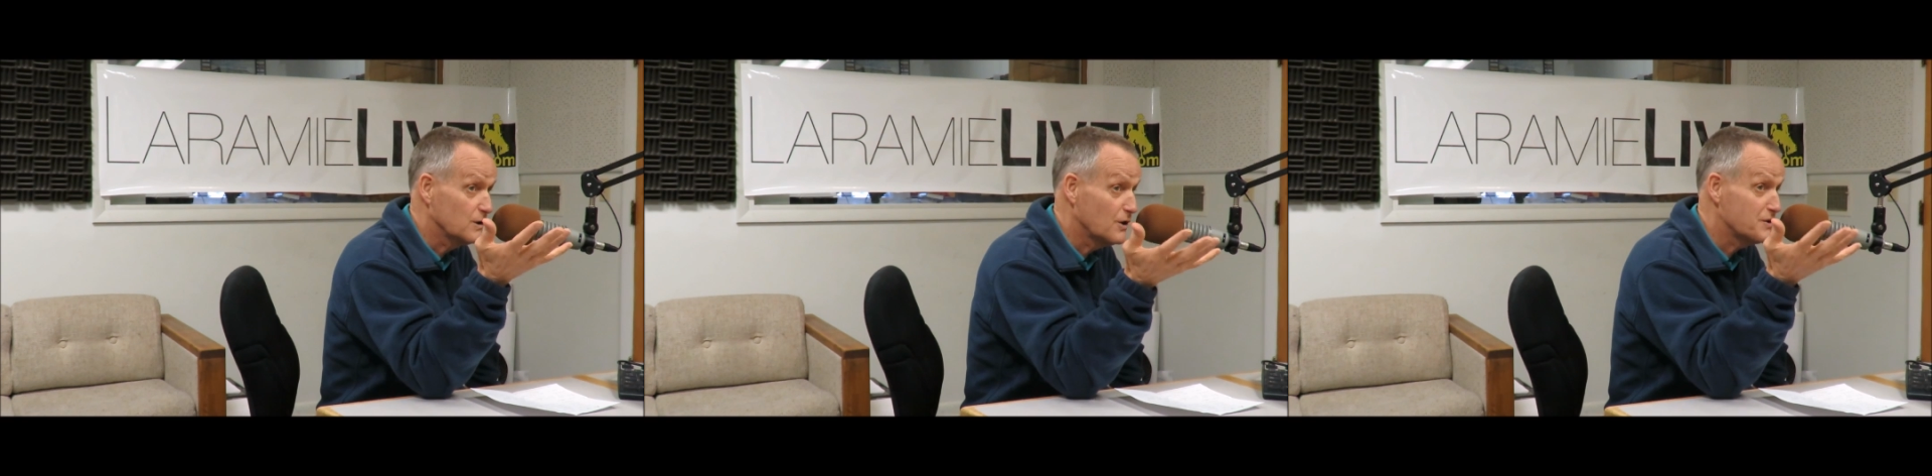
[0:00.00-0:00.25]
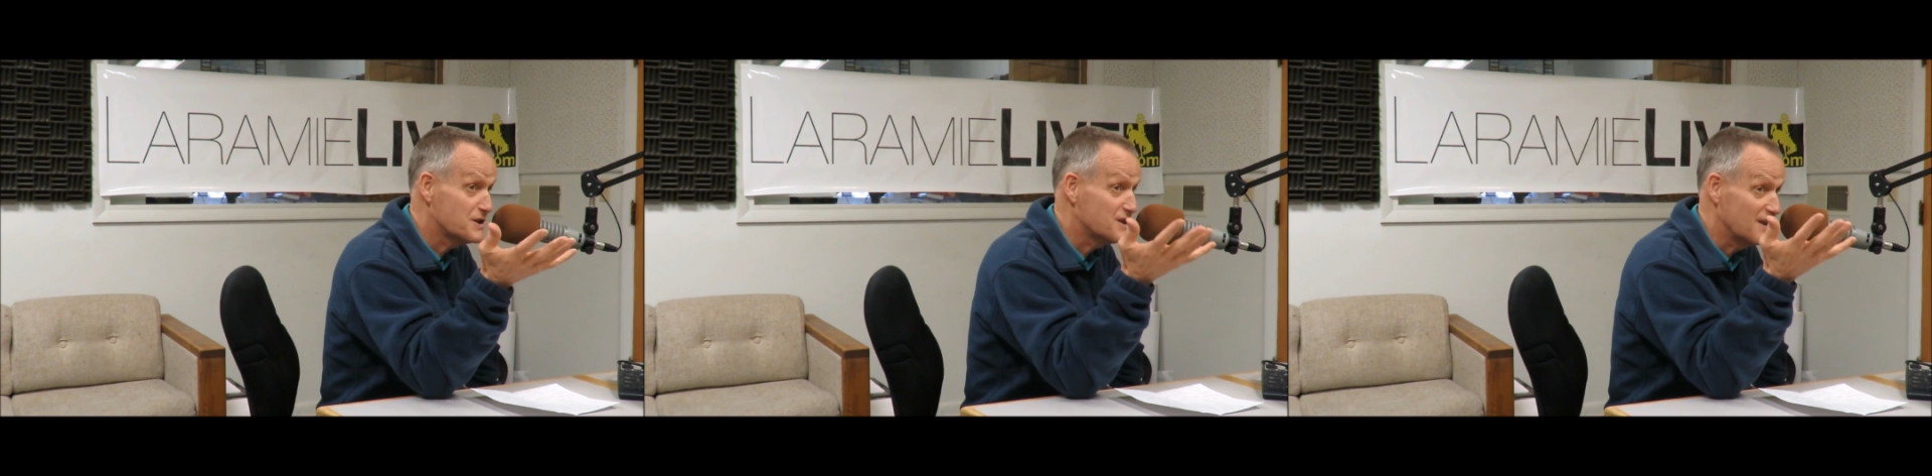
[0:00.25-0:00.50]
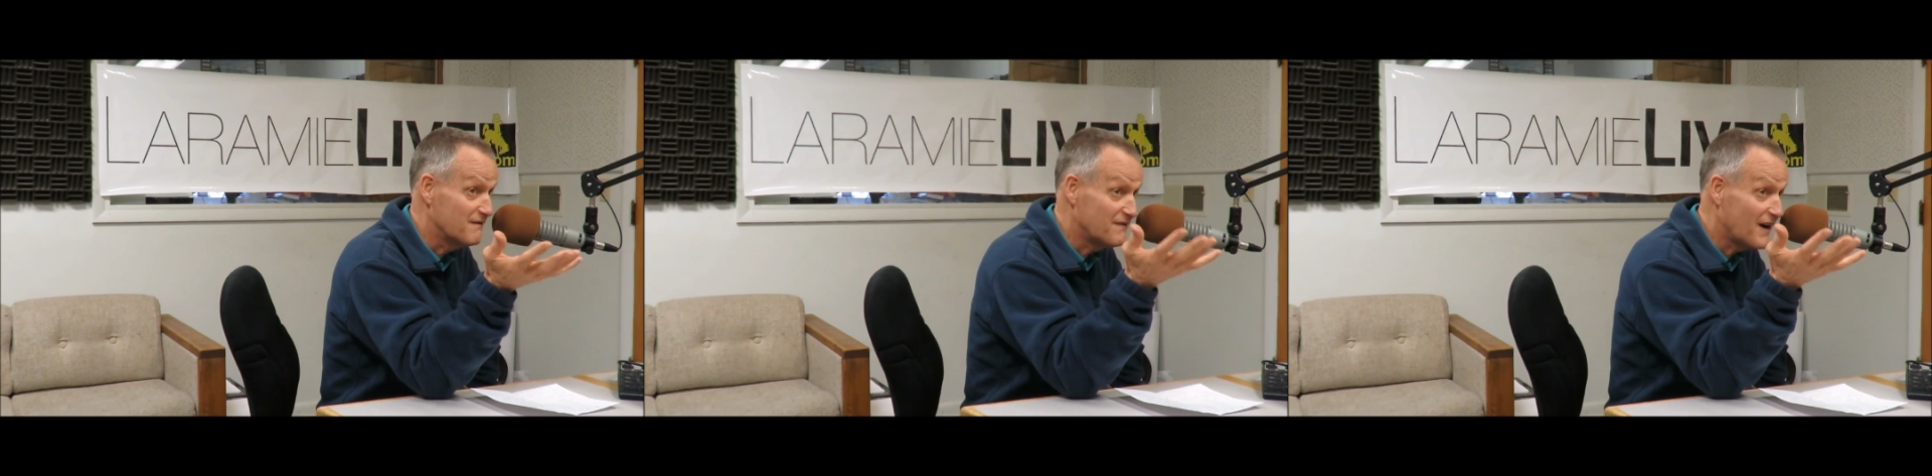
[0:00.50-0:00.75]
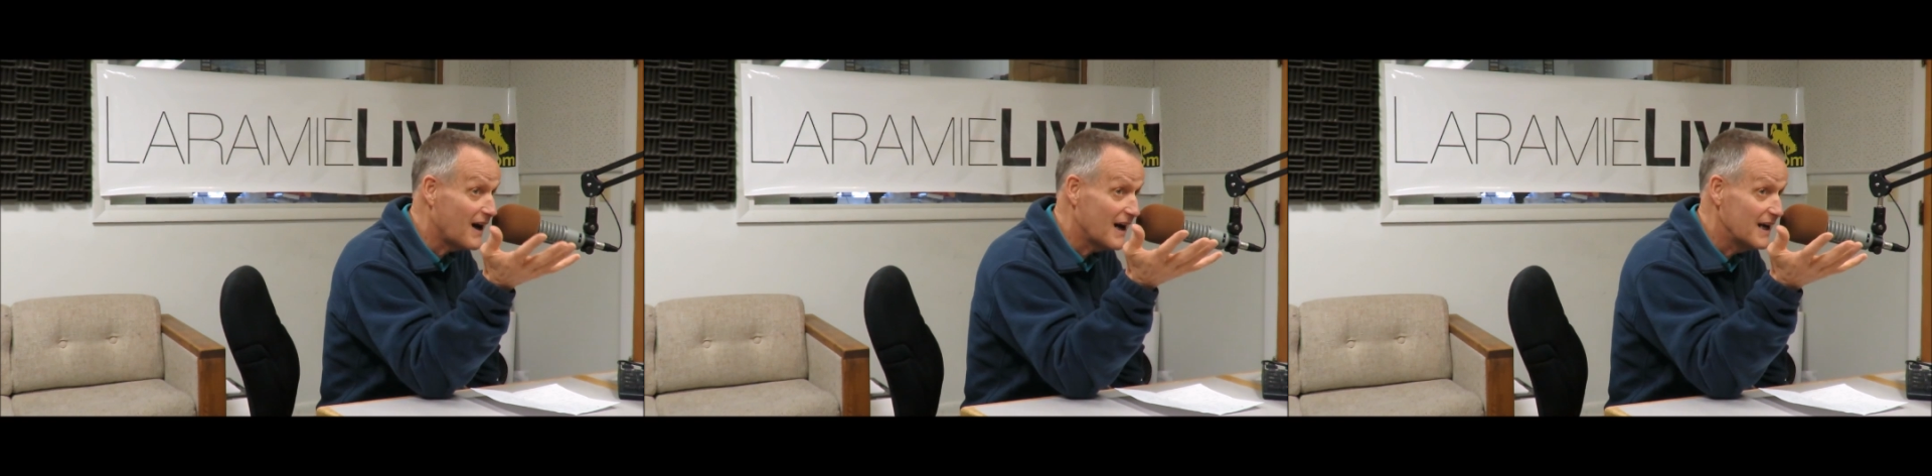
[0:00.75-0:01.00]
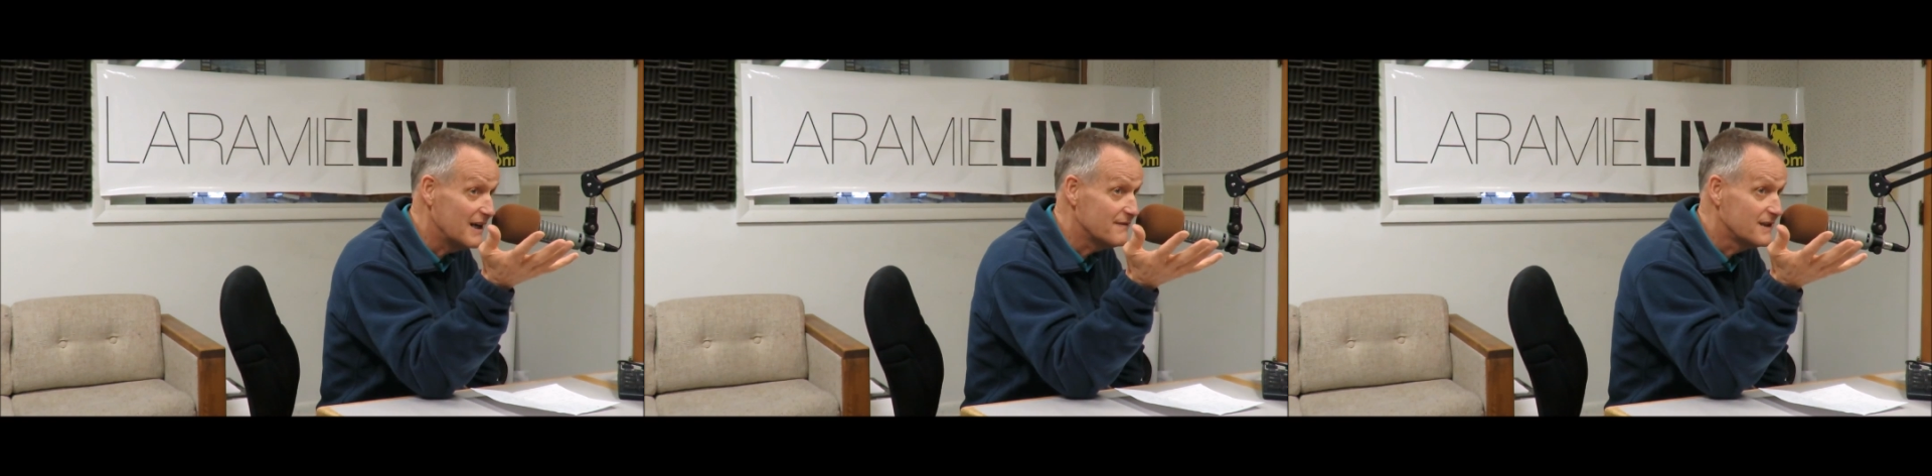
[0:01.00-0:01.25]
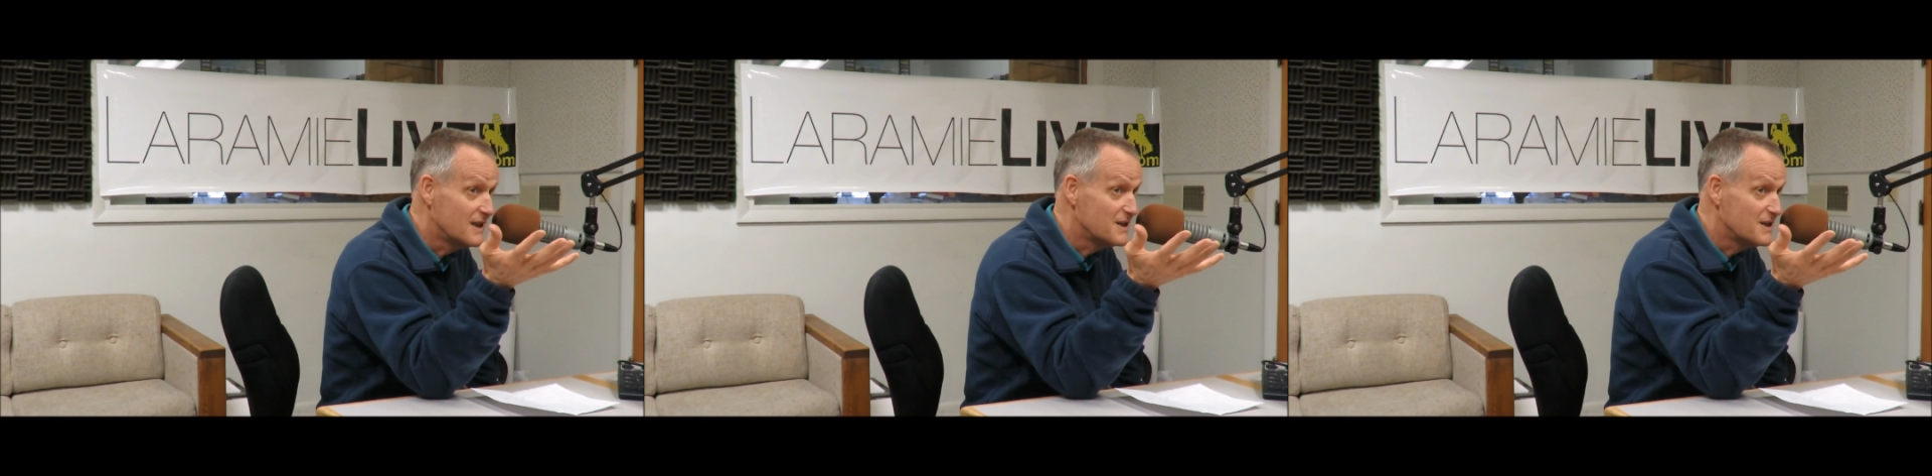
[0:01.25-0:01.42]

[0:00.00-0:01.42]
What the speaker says: closes at 5,